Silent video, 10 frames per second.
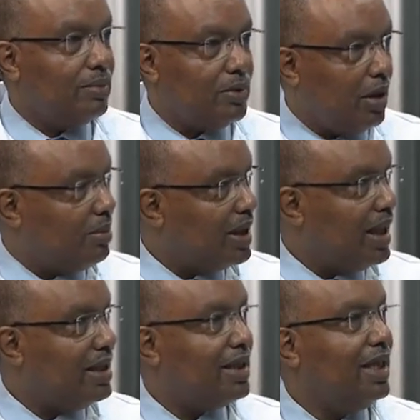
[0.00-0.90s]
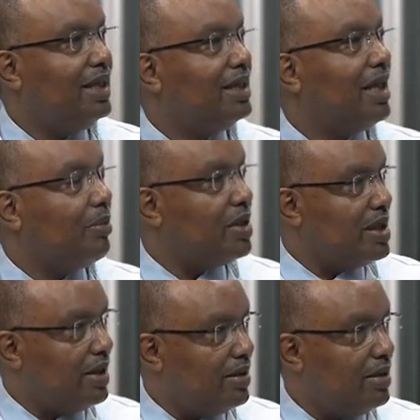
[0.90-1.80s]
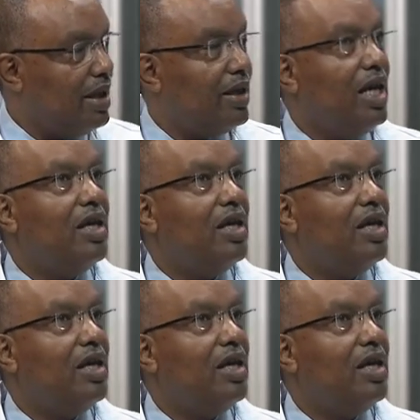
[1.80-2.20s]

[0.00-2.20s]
complicated cases are presented there,